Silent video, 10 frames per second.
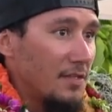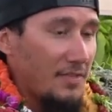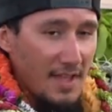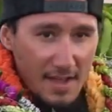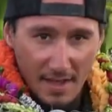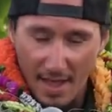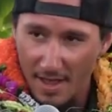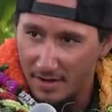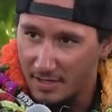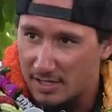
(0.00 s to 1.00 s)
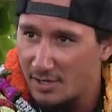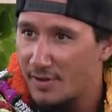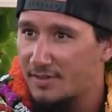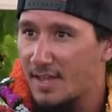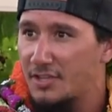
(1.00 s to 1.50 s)
They had a clear
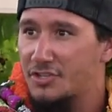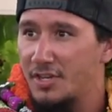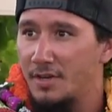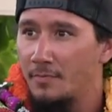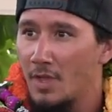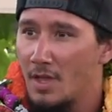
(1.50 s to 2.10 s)
intention